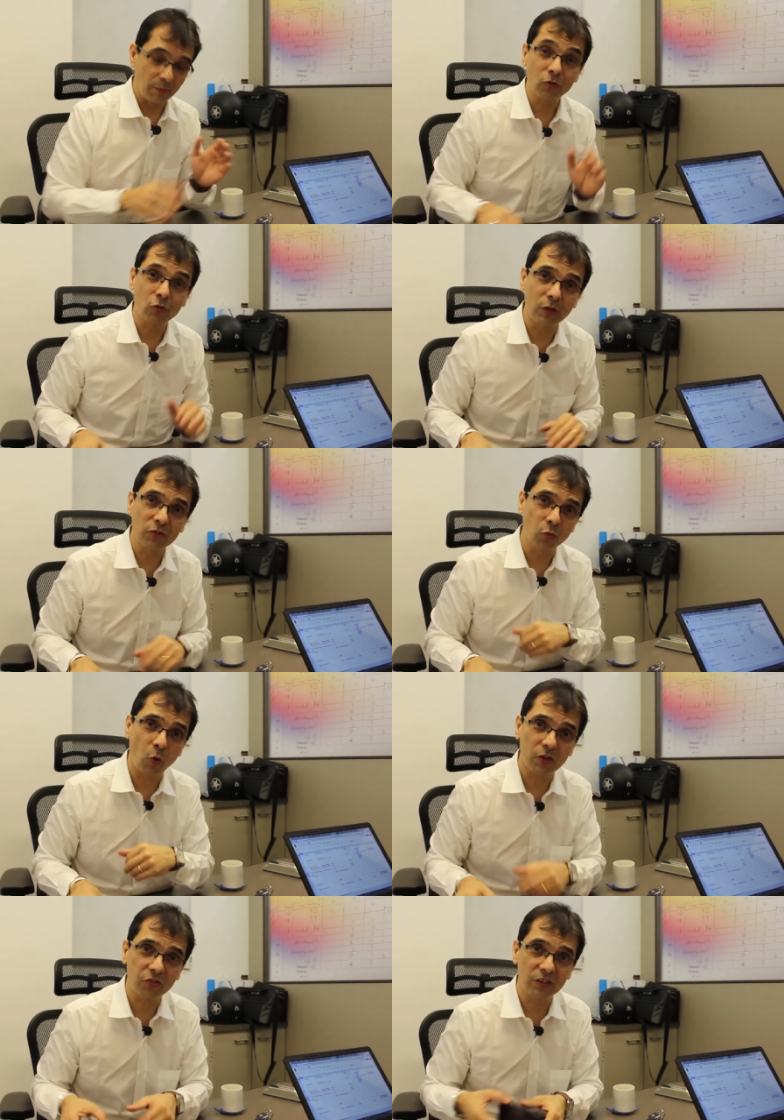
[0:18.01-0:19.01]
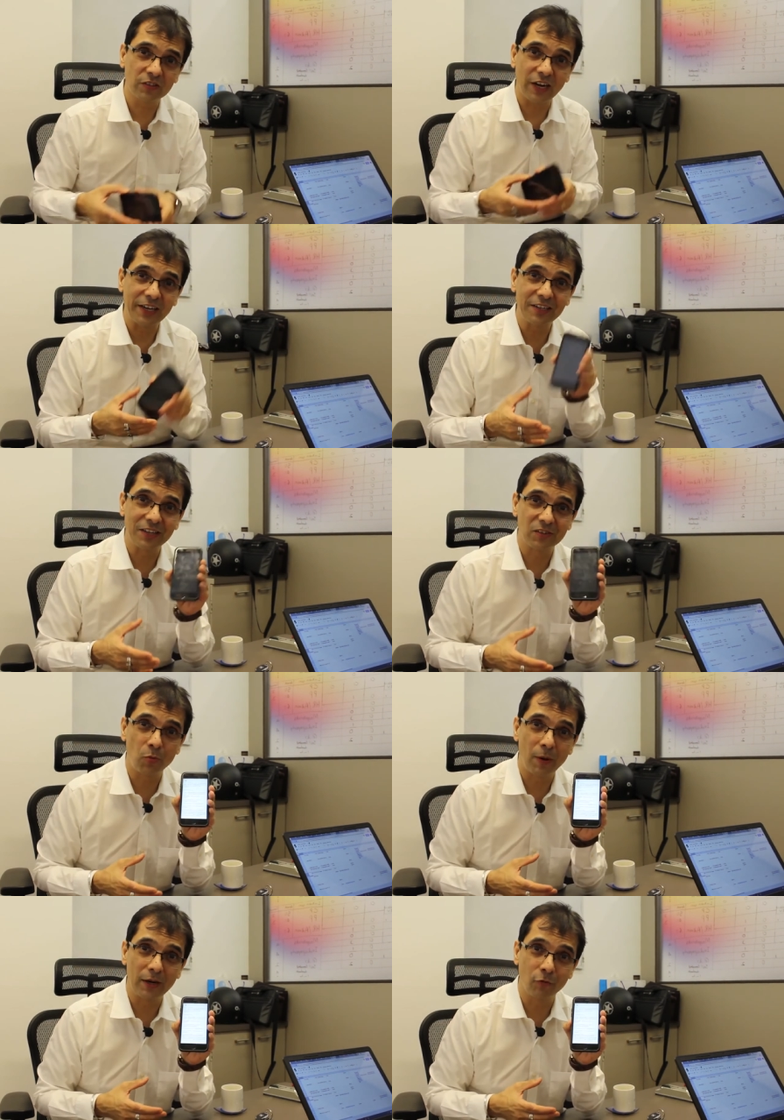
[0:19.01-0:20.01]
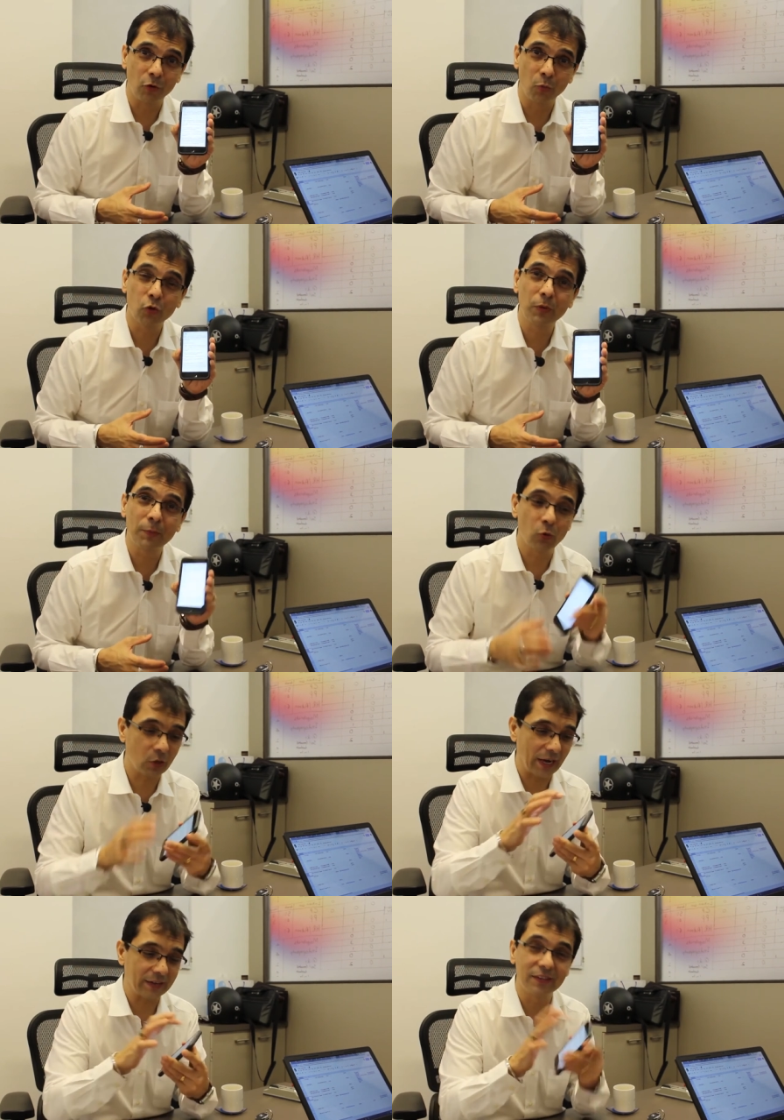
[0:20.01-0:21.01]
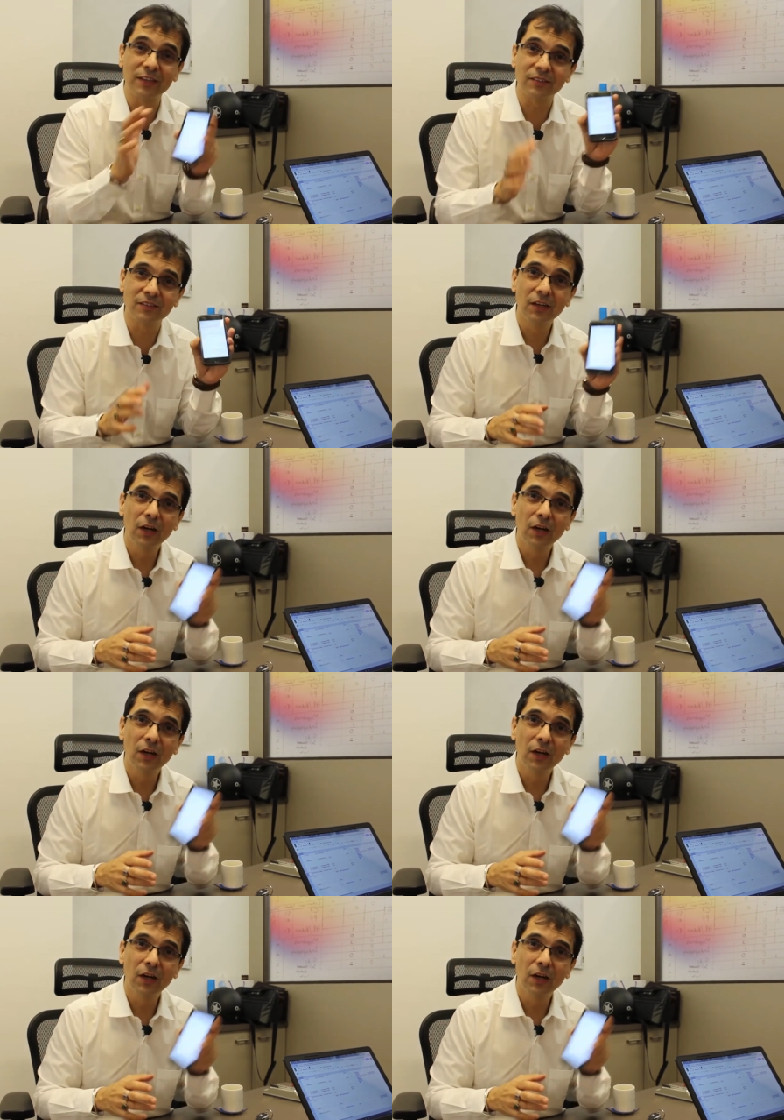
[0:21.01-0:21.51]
Because today's watch is right here, the mobile phone. Most people look at this